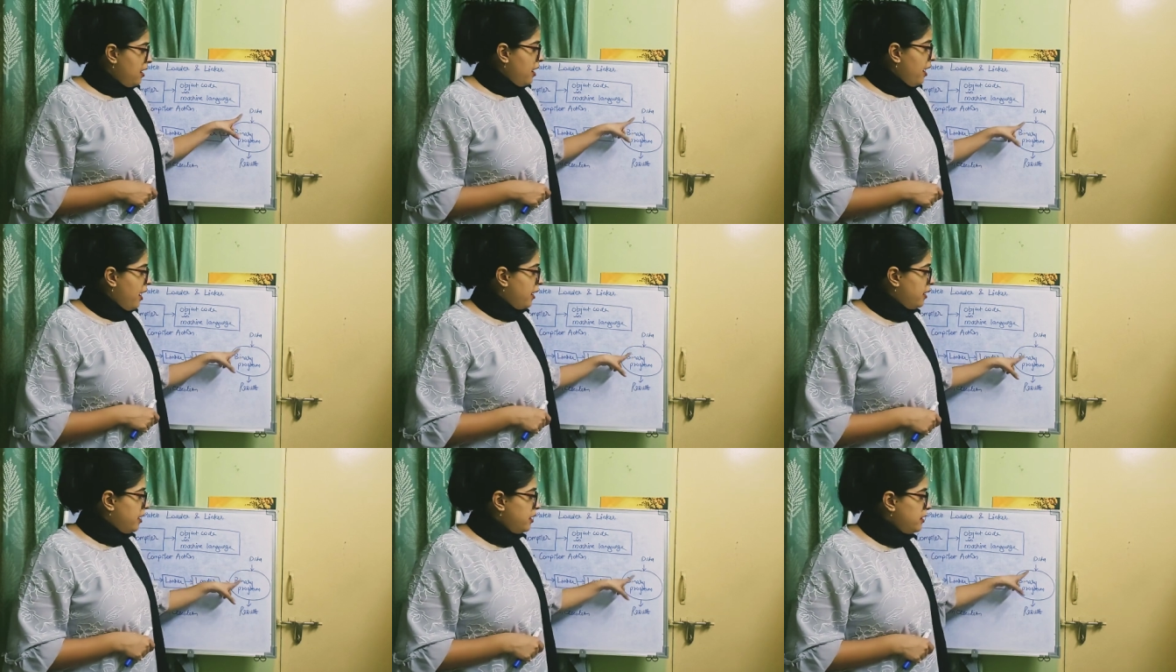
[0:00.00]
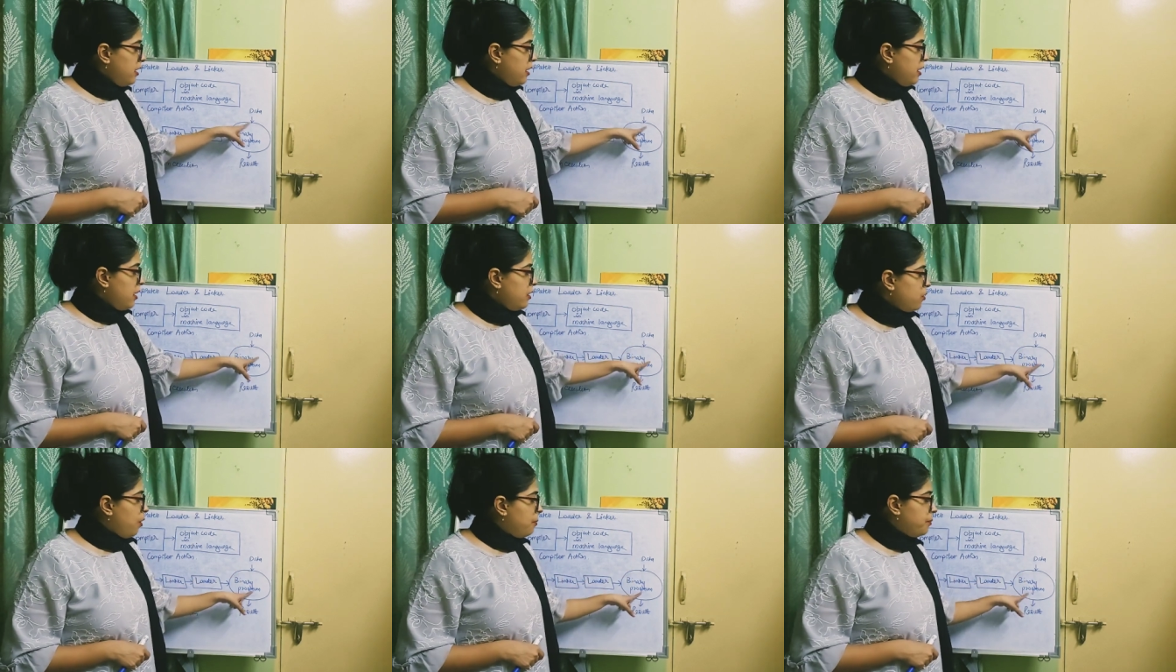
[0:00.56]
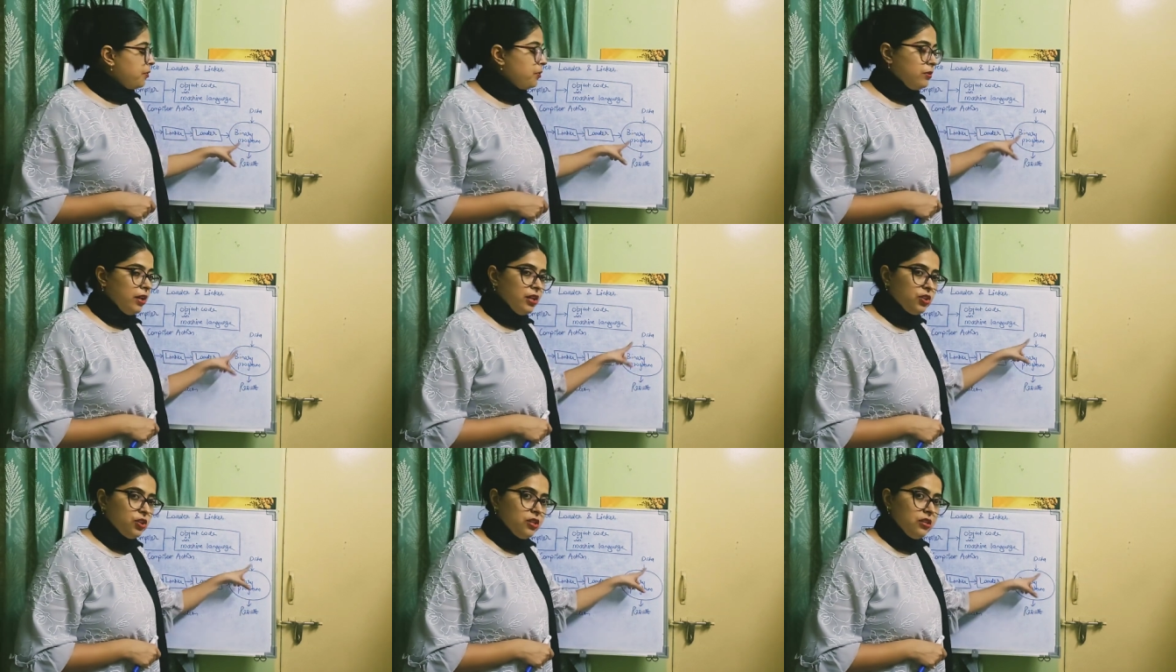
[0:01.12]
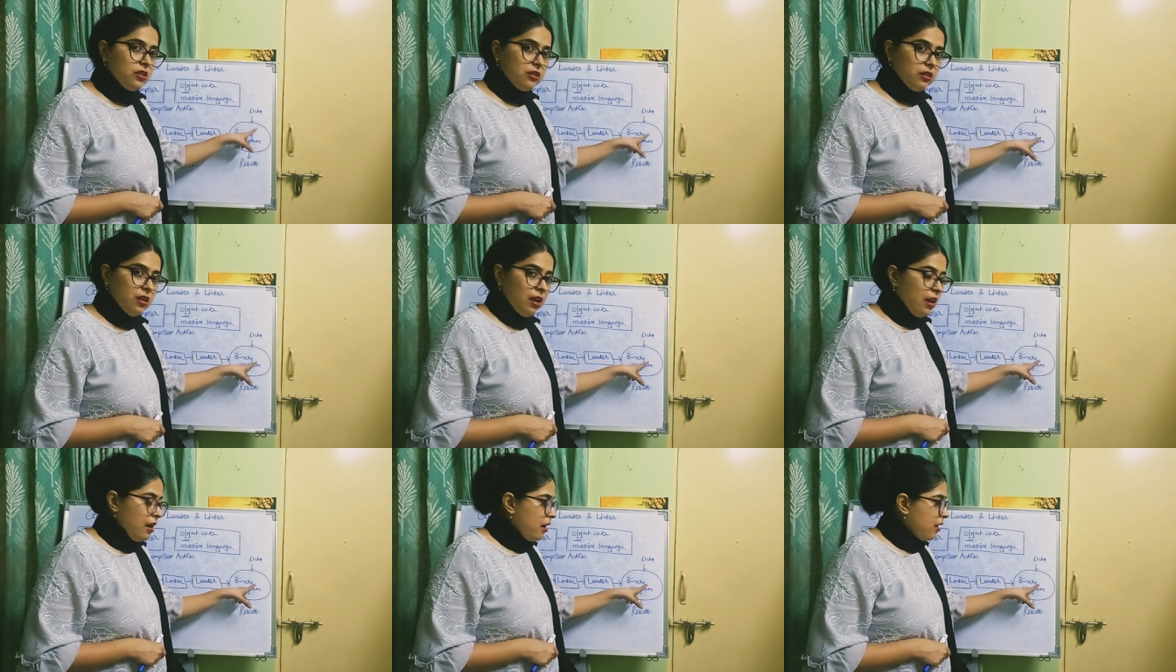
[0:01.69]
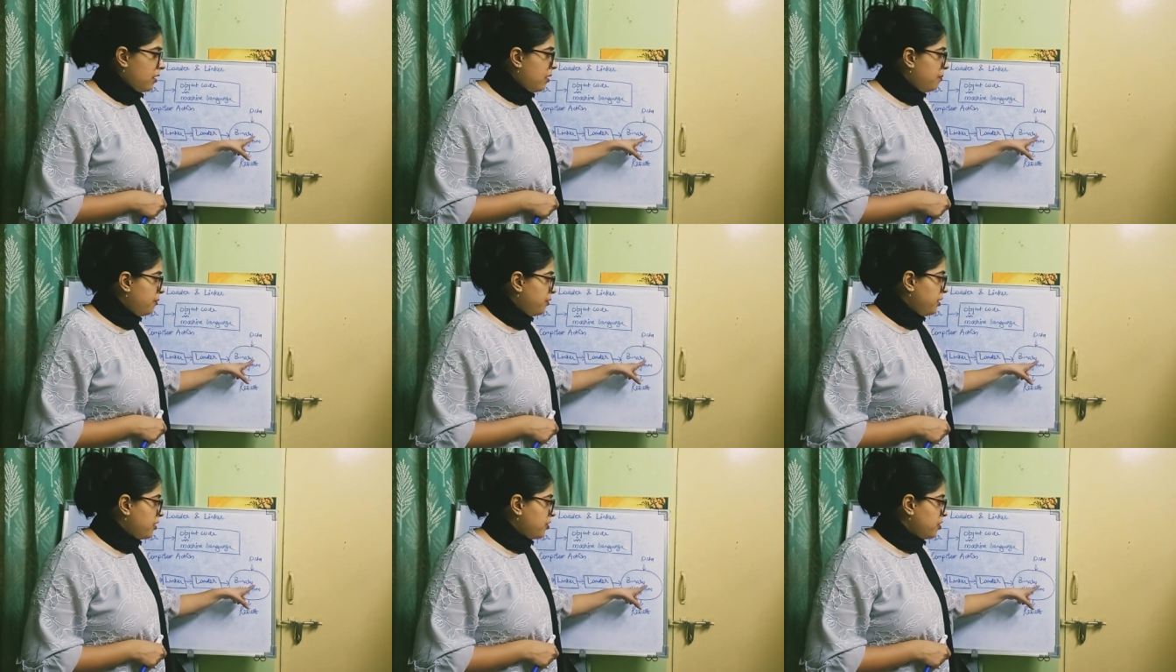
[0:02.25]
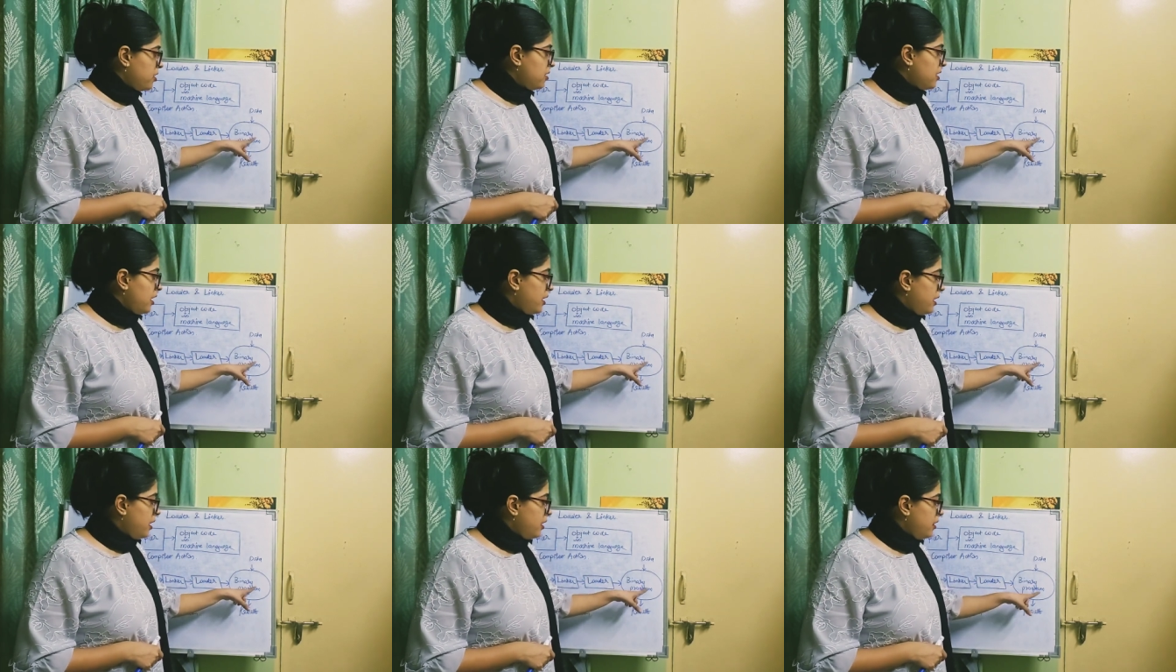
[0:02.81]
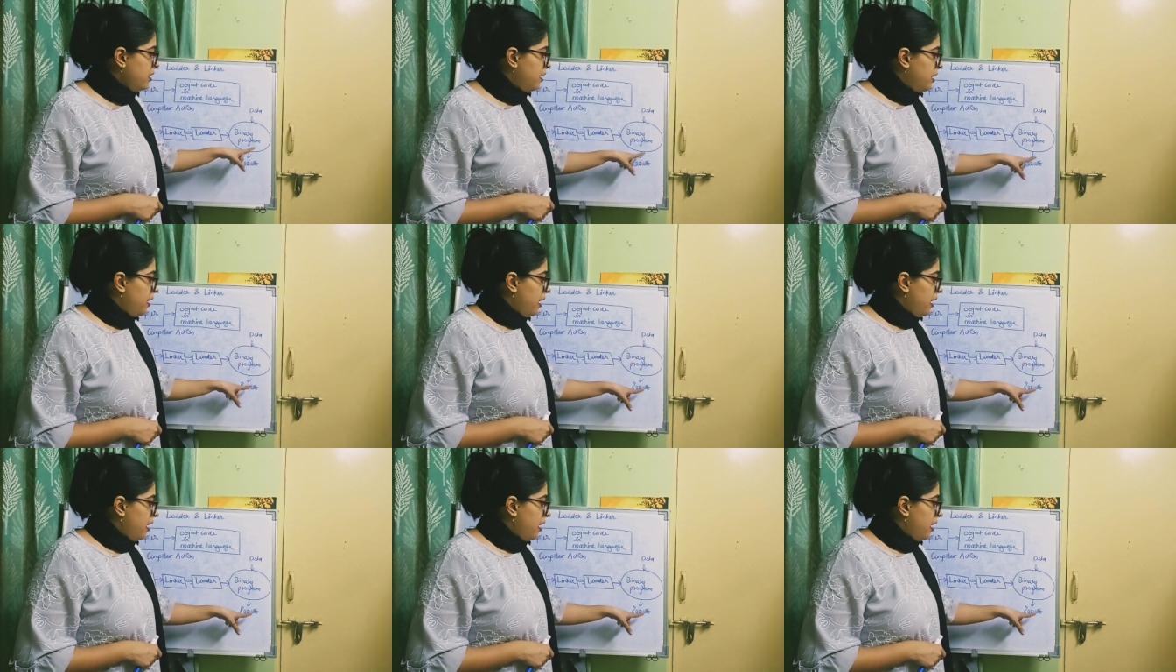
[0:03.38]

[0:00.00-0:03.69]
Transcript: and then there are computations are done,